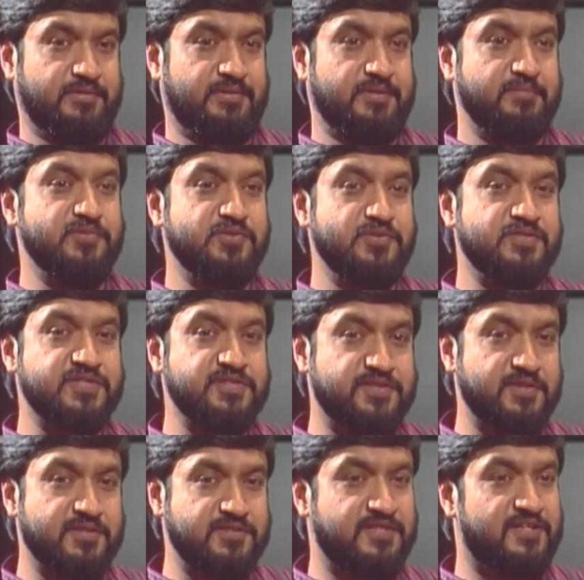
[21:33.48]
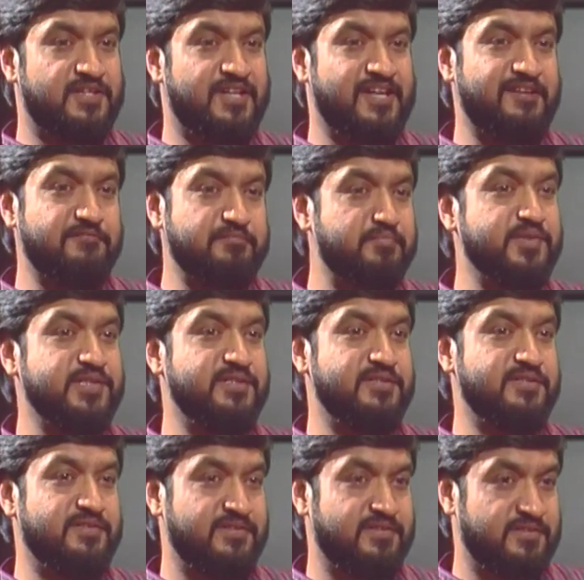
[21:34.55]
Communities in India have
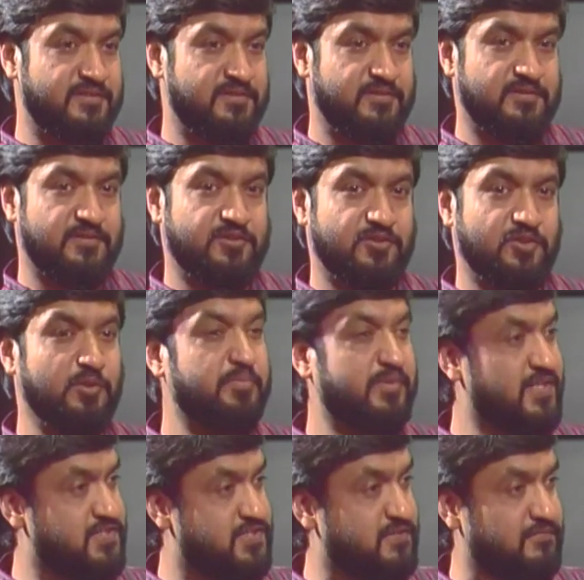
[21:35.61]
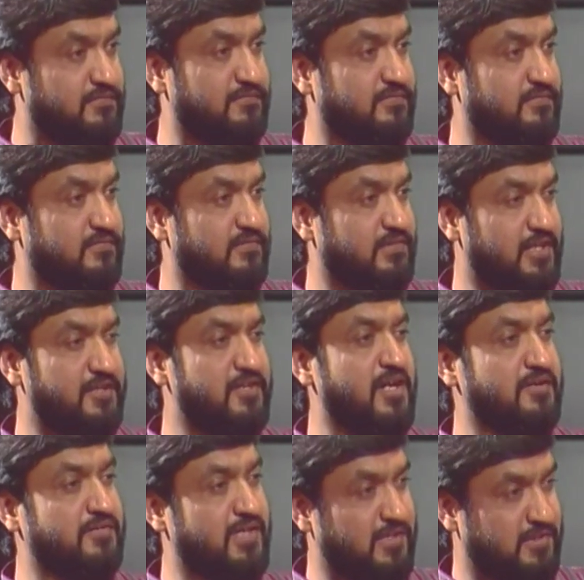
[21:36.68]
been oppressive and
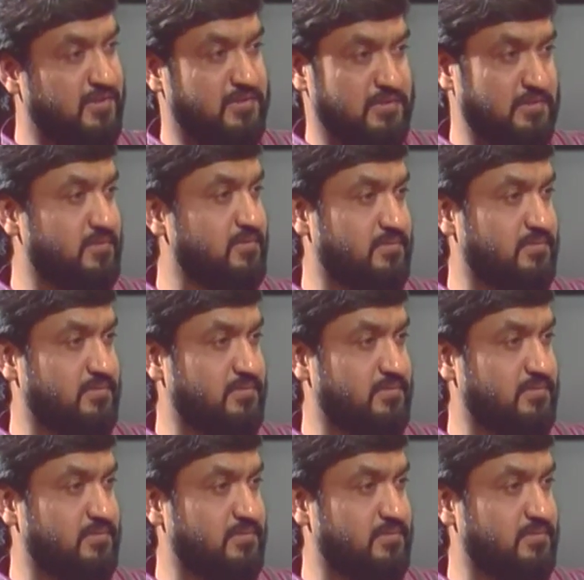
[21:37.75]
hierarchical,